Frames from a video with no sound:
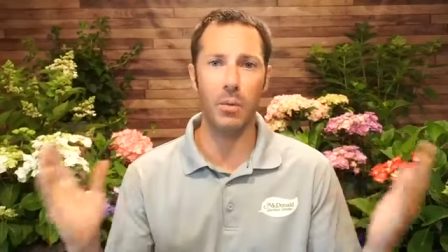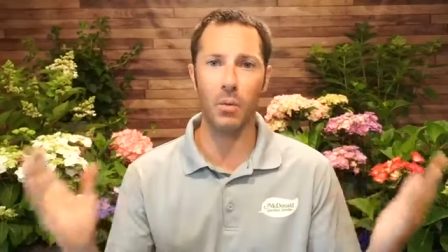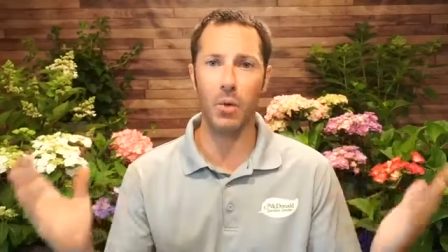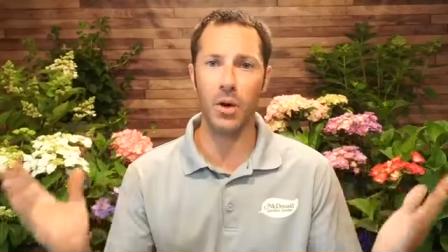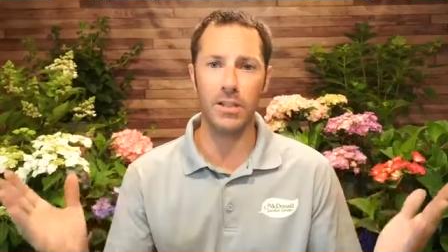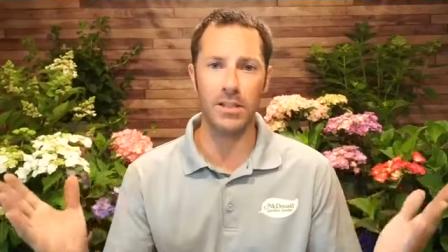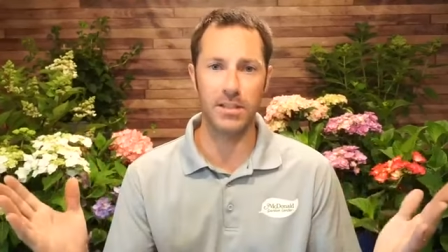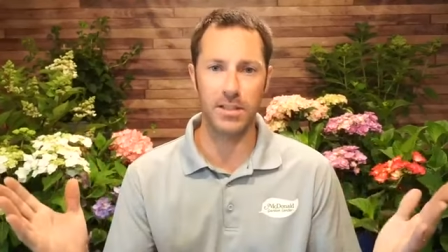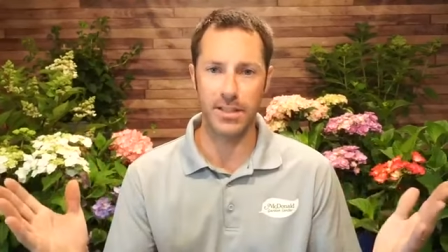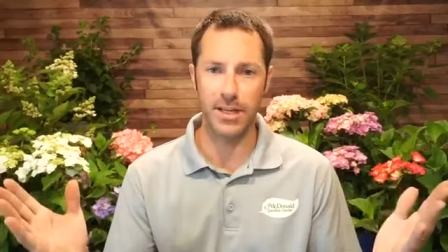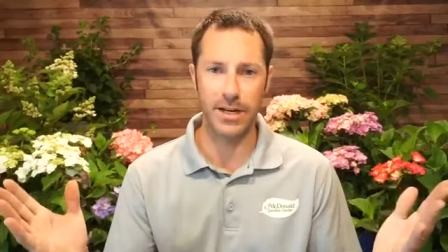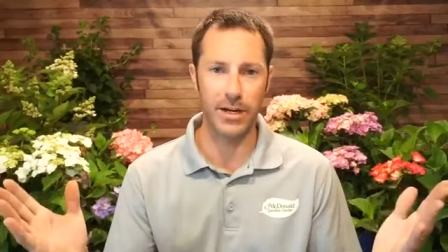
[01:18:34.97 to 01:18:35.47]

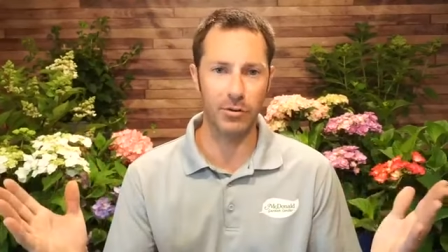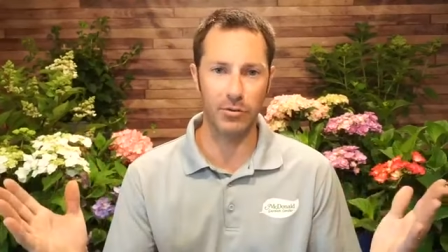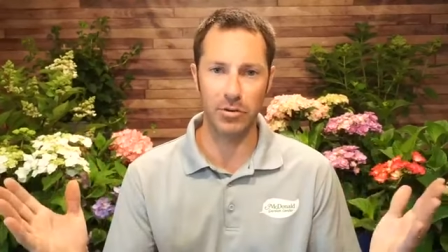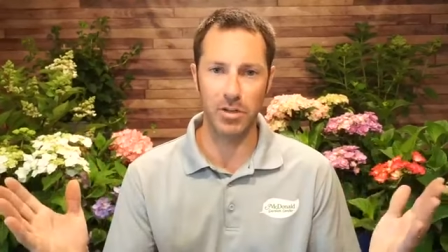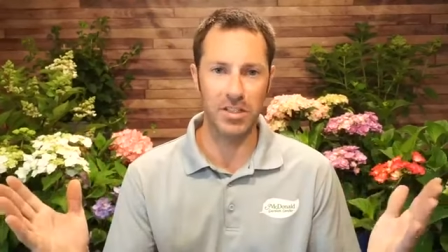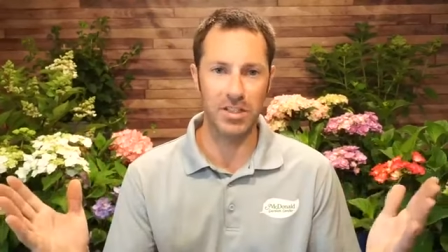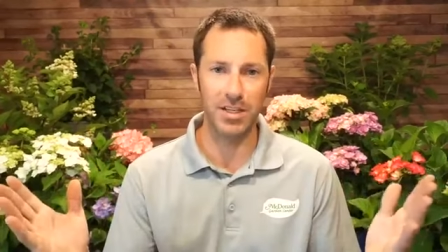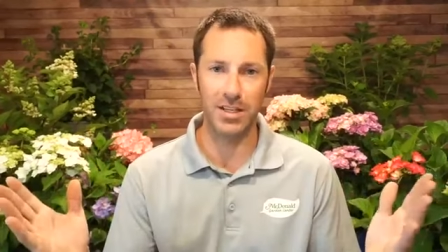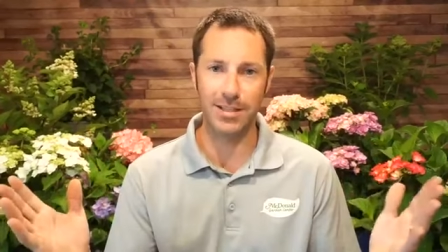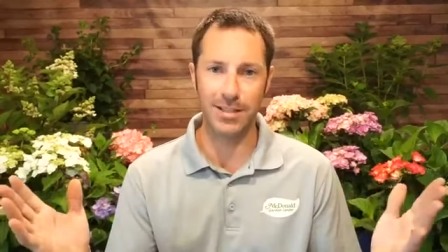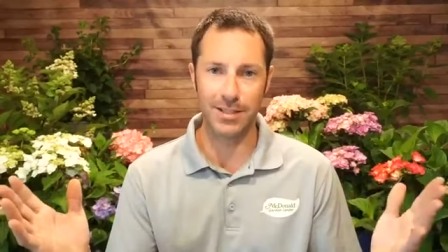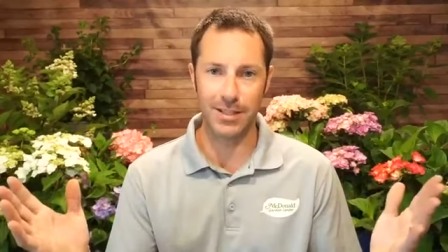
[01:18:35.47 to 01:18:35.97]
what deer
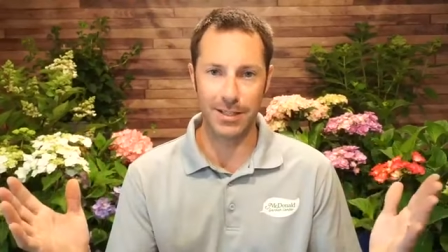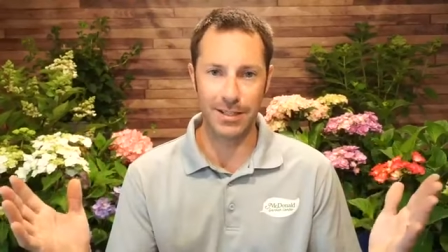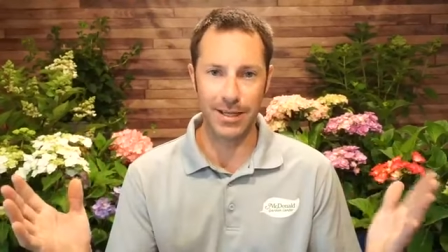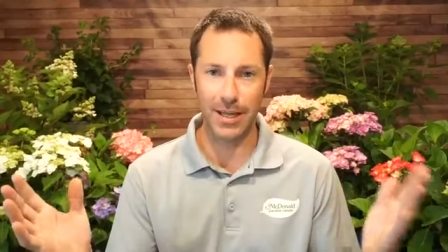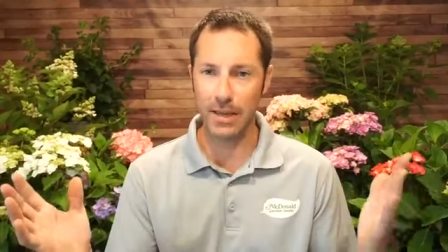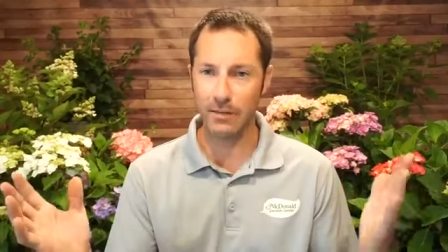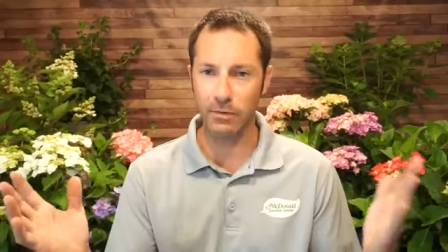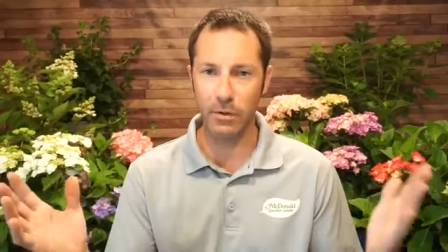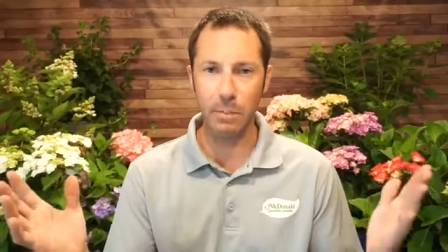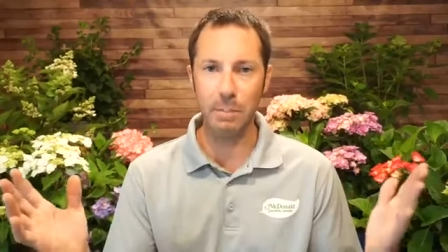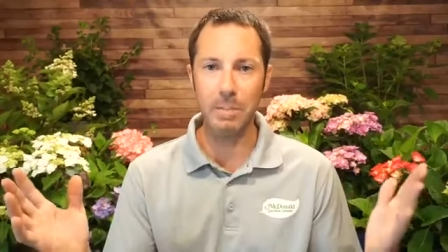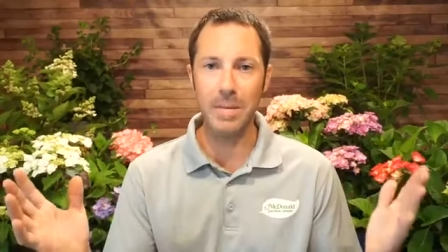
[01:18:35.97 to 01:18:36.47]
resistant
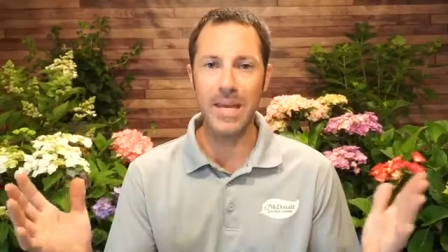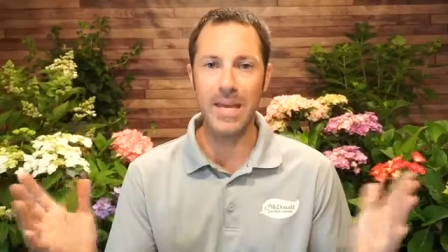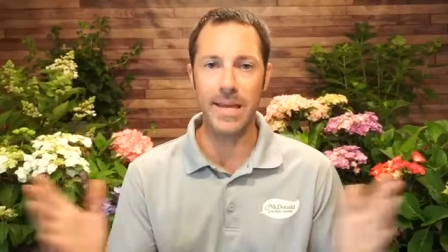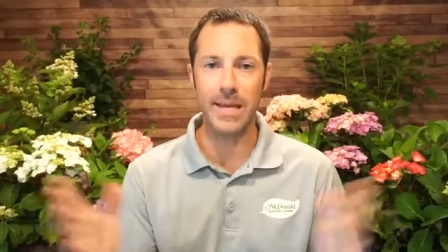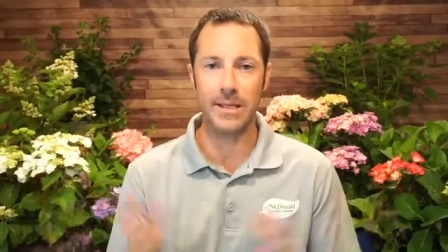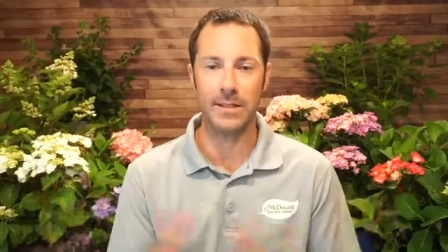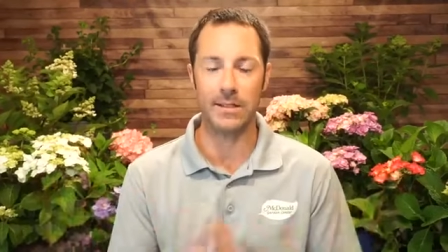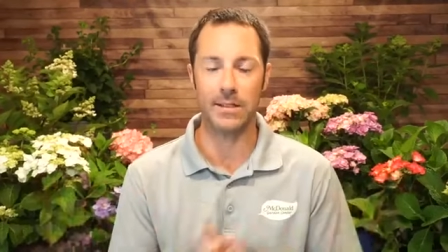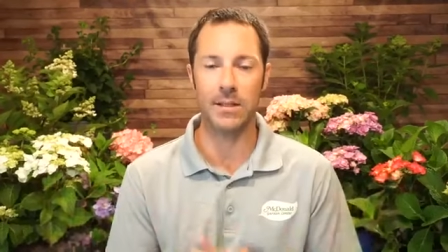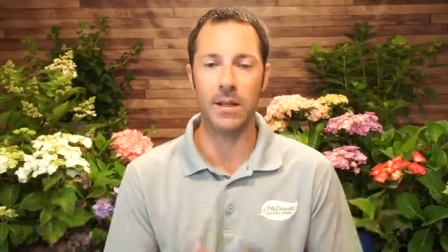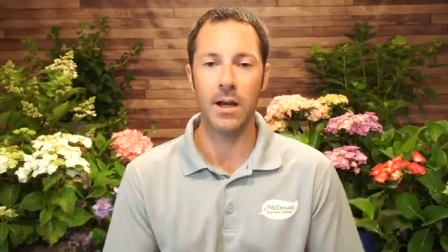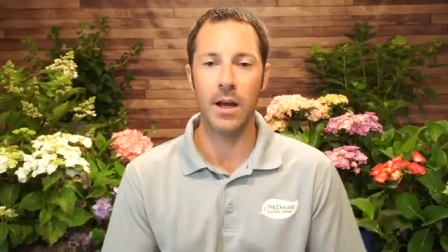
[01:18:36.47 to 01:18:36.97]
even
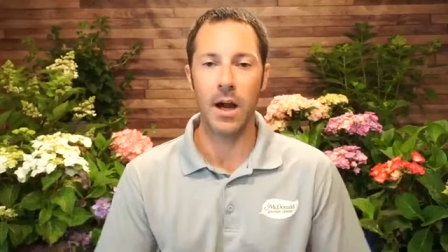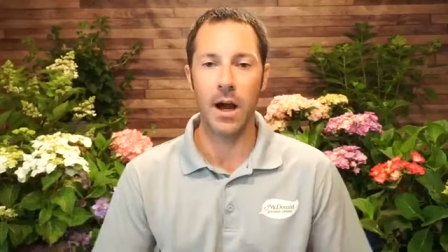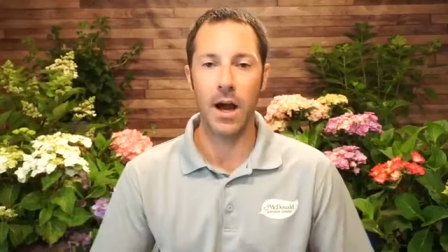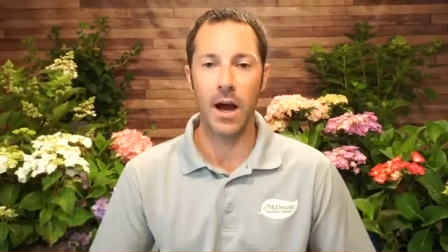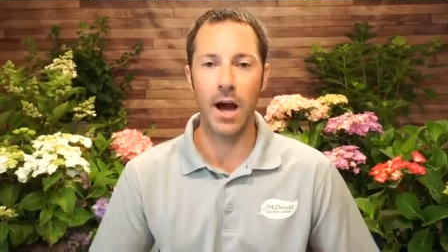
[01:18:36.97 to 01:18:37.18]
means.